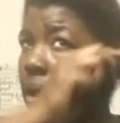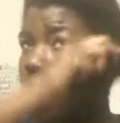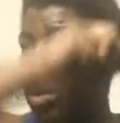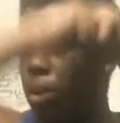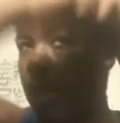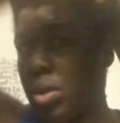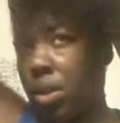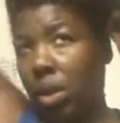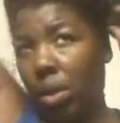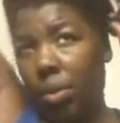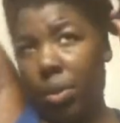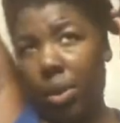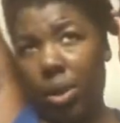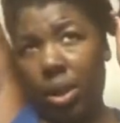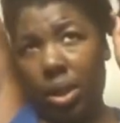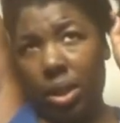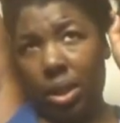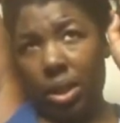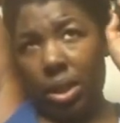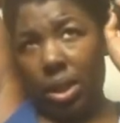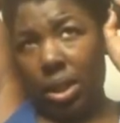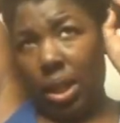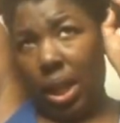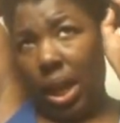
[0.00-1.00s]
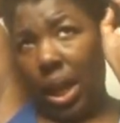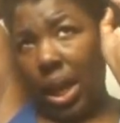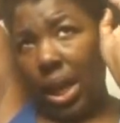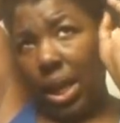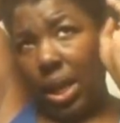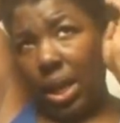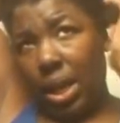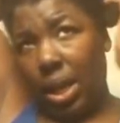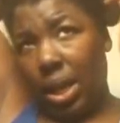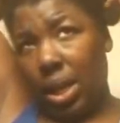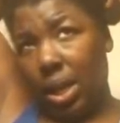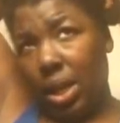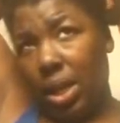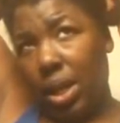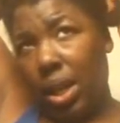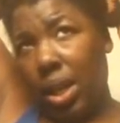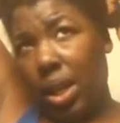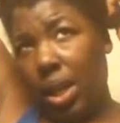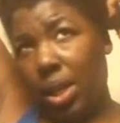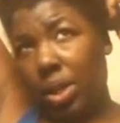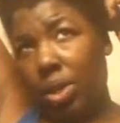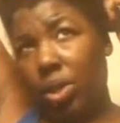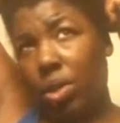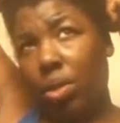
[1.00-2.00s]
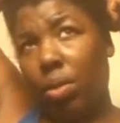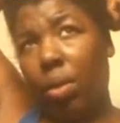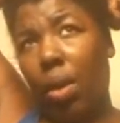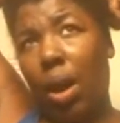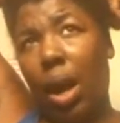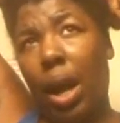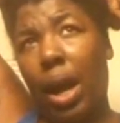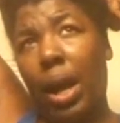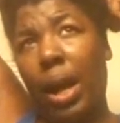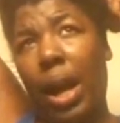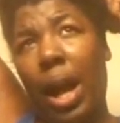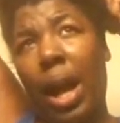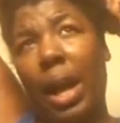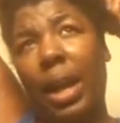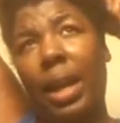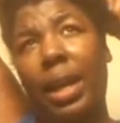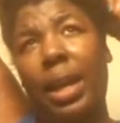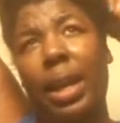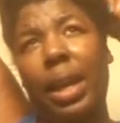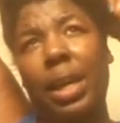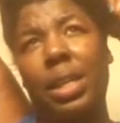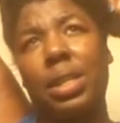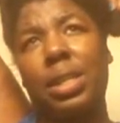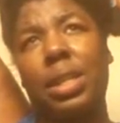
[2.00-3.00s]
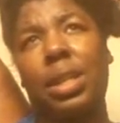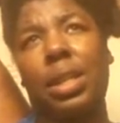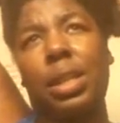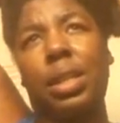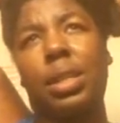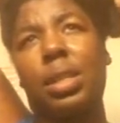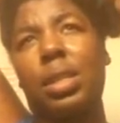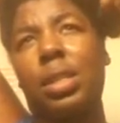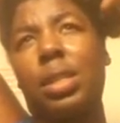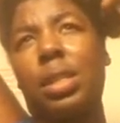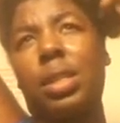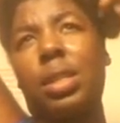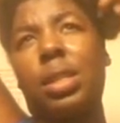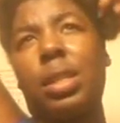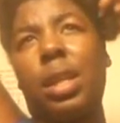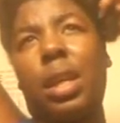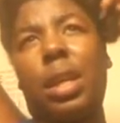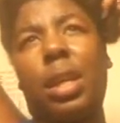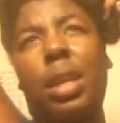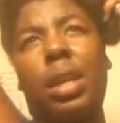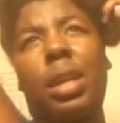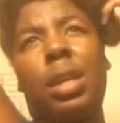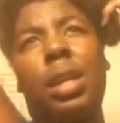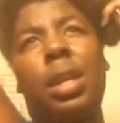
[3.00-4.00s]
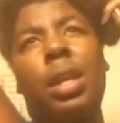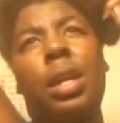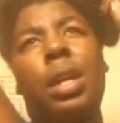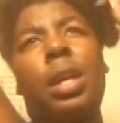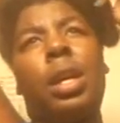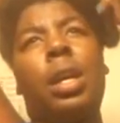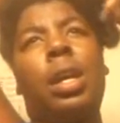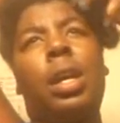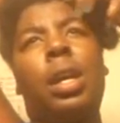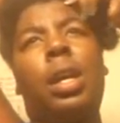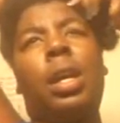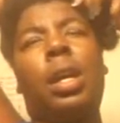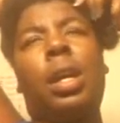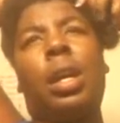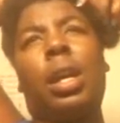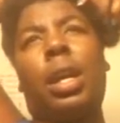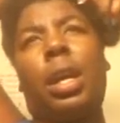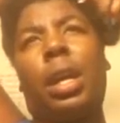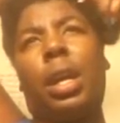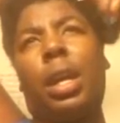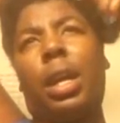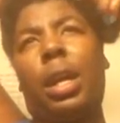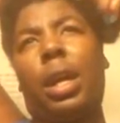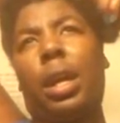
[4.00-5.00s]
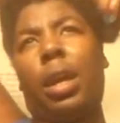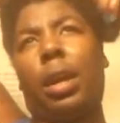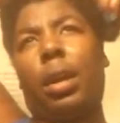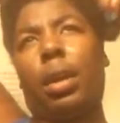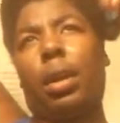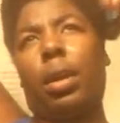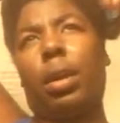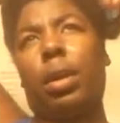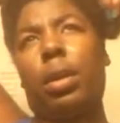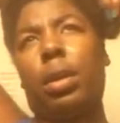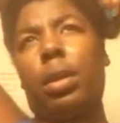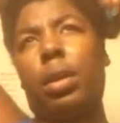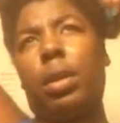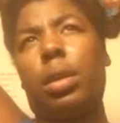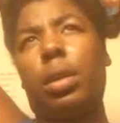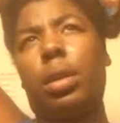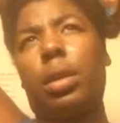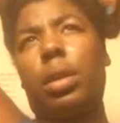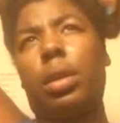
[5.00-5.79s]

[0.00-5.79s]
So I'm going to take it and try, I guess, and stick it here.